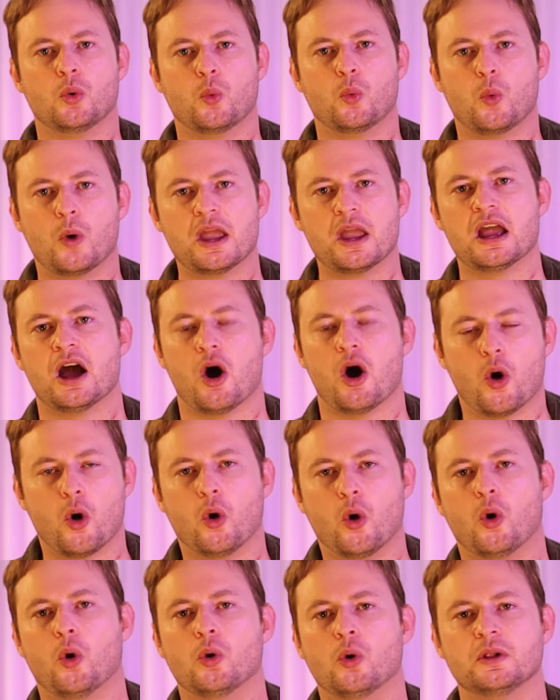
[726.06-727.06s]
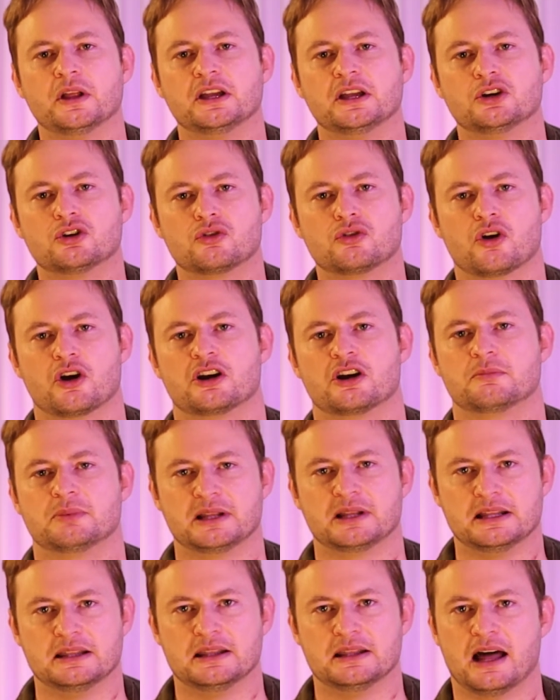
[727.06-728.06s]
We are all
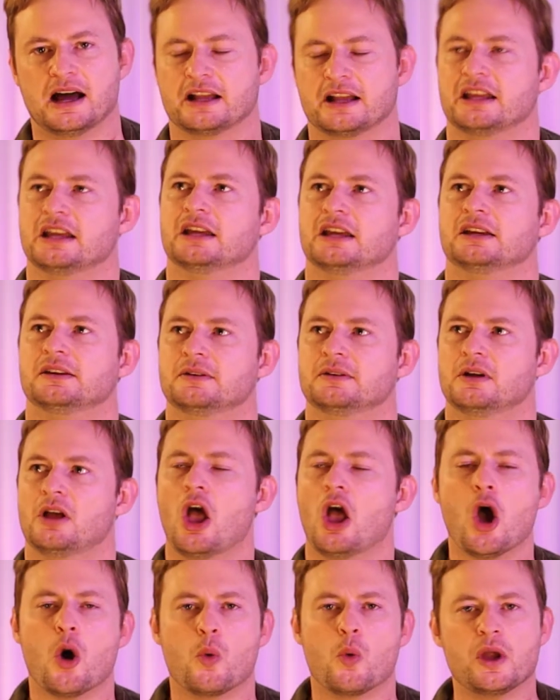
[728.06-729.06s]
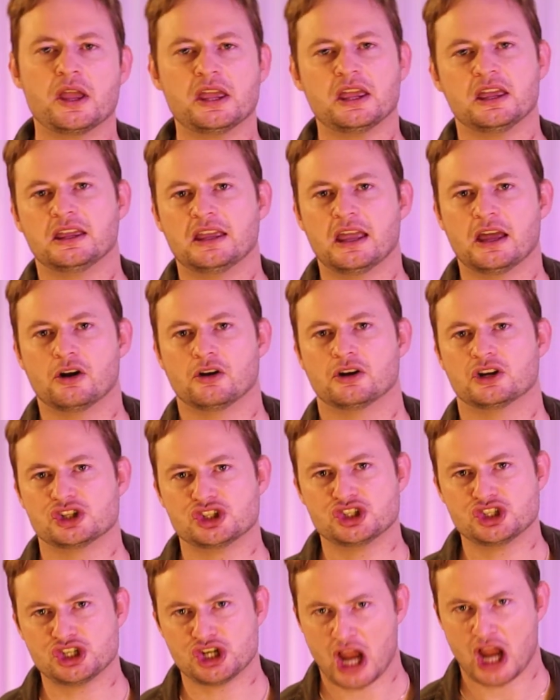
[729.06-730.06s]
incredibly lucky. We can get on a
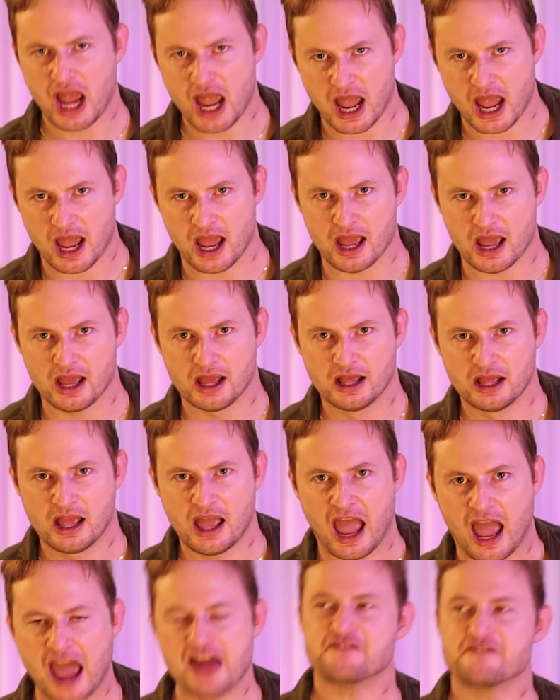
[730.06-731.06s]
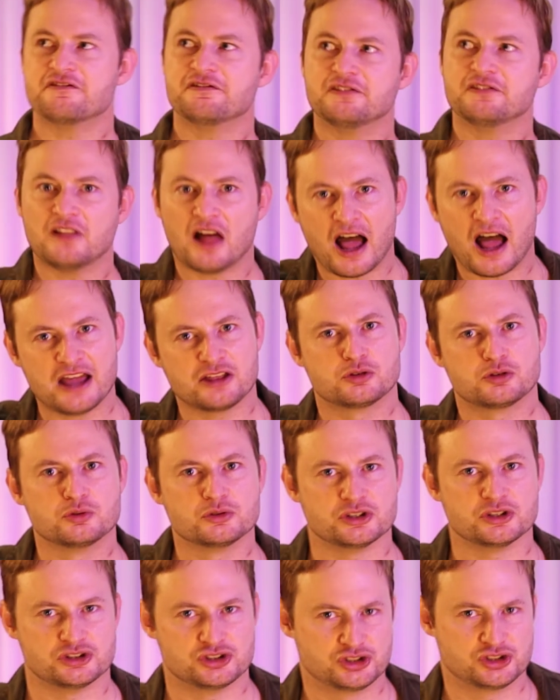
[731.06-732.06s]
chair and fly through
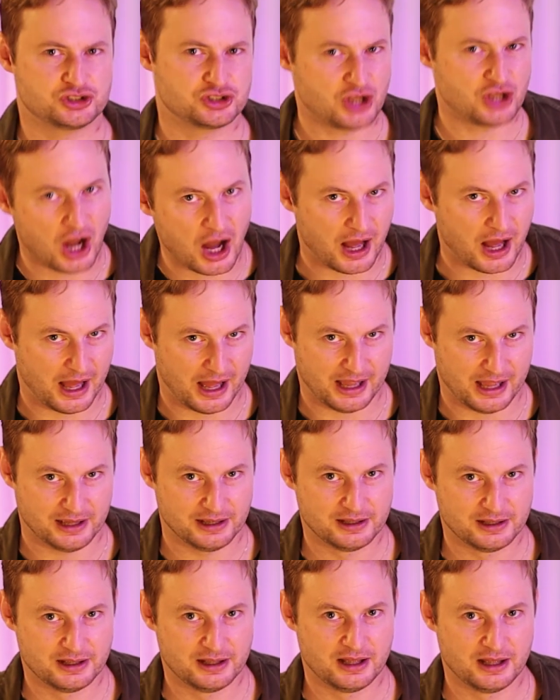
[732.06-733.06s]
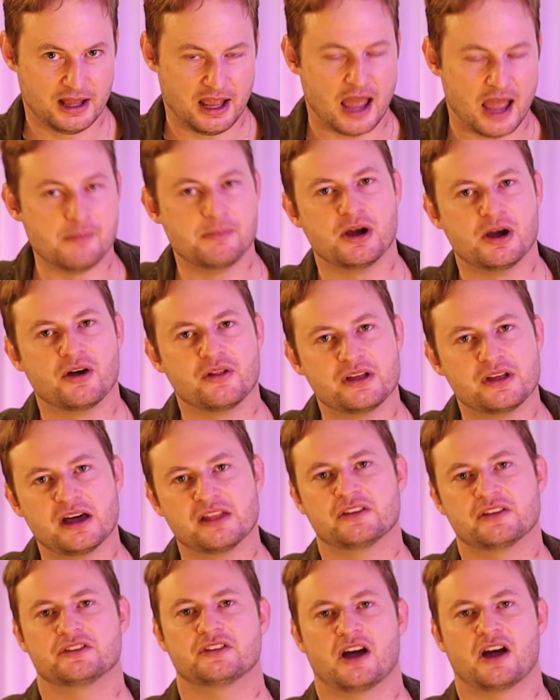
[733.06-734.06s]
the sky and be on the
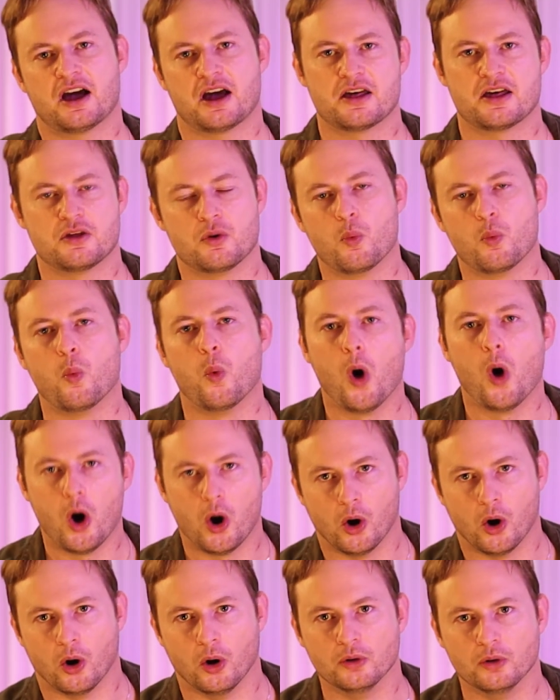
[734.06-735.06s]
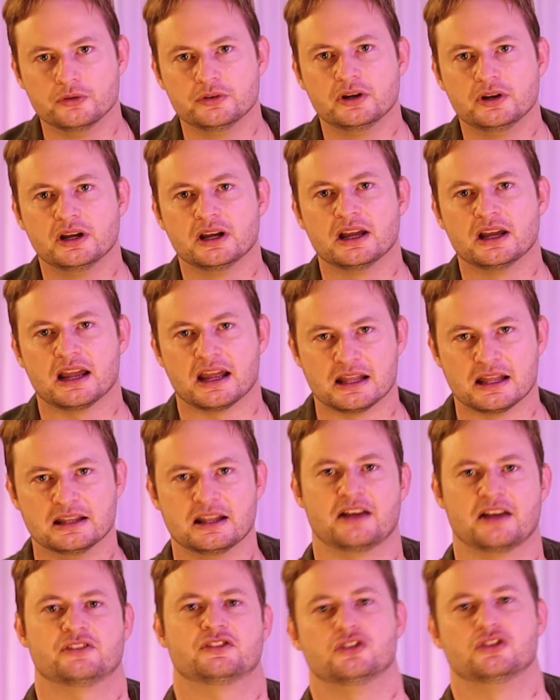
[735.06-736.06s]
other side of the world in
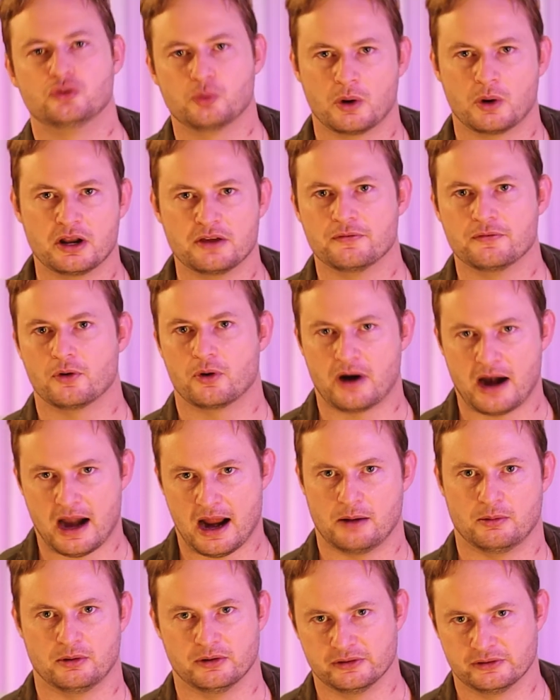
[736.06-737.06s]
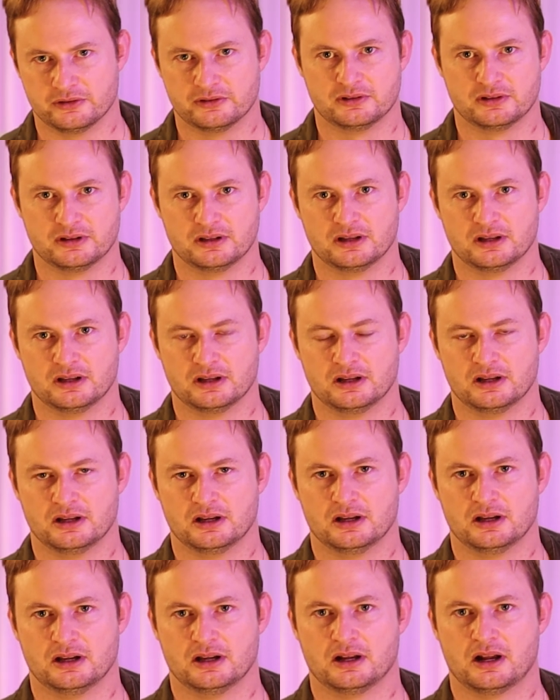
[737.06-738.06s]
less than 24 hours.
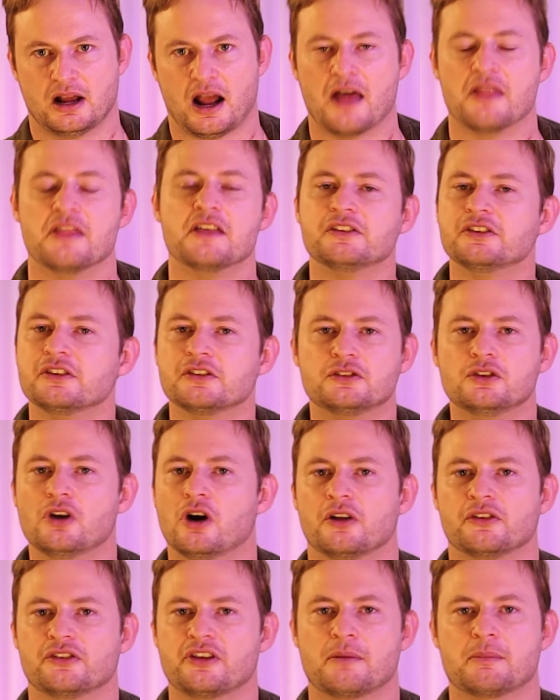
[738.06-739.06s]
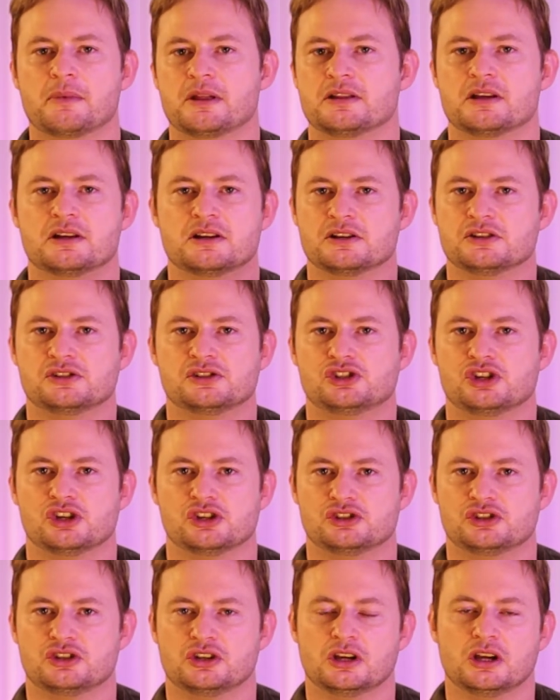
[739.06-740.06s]
And this is not something that is
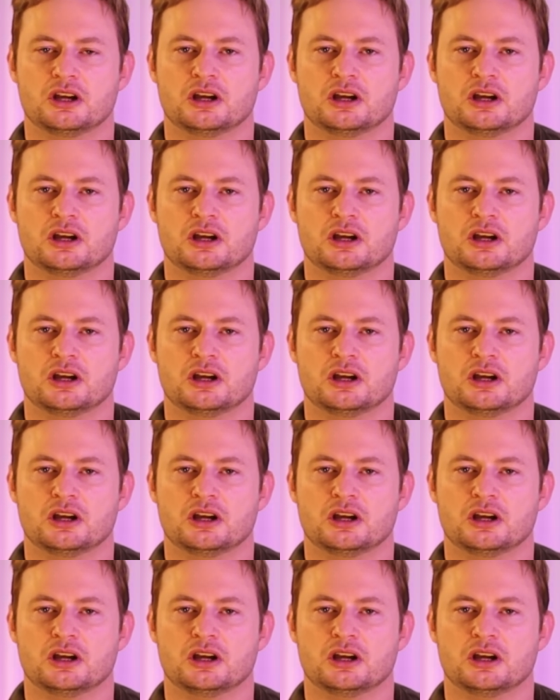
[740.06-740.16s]
just,